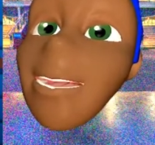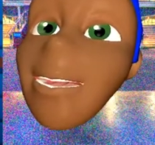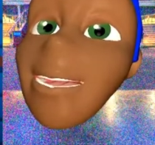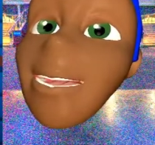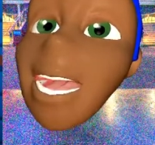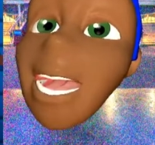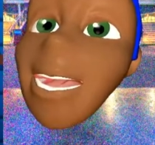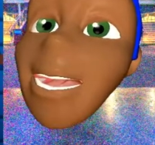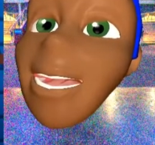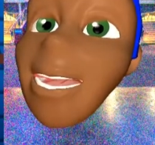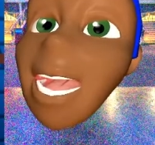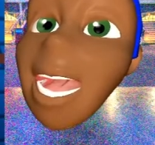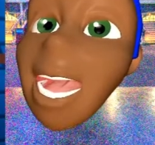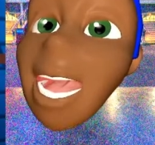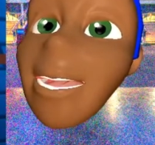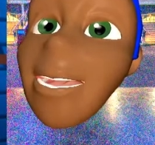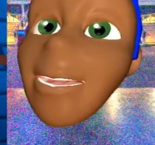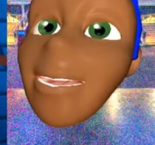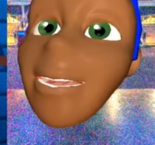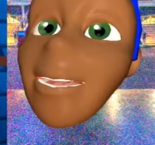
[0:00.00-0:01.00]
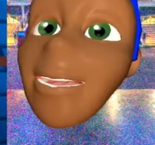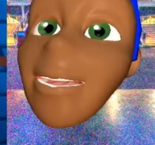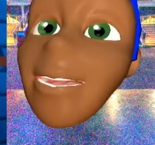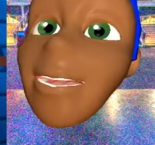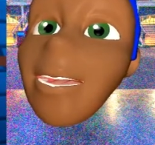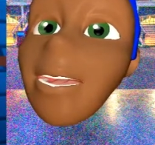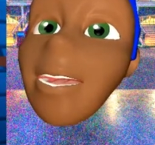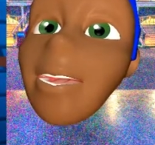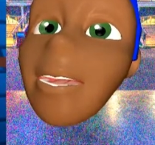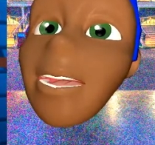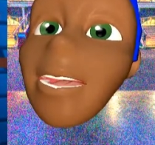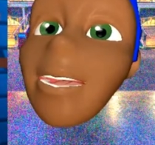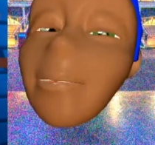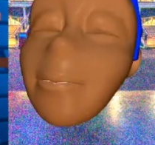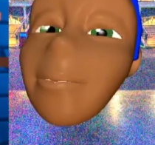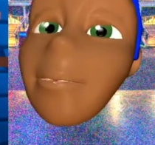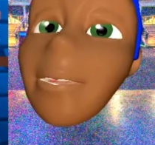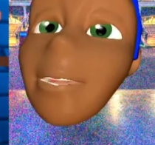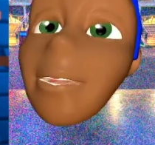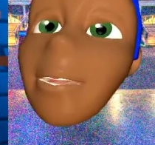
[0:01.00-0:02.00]
that last. So let's
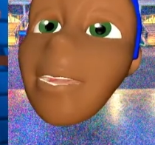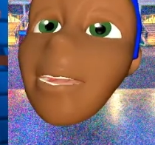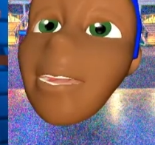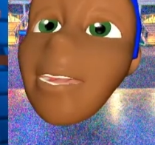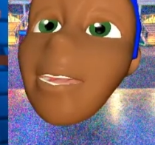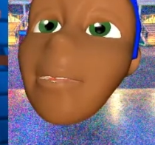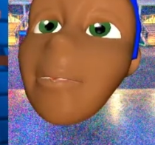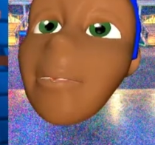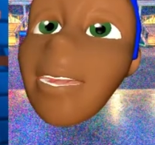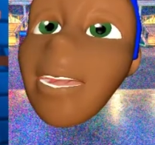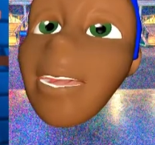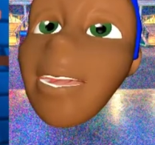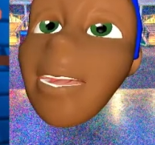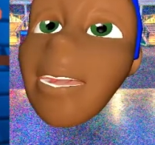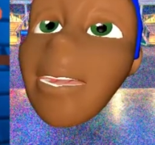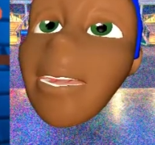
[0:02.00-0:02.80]
put the soap dish on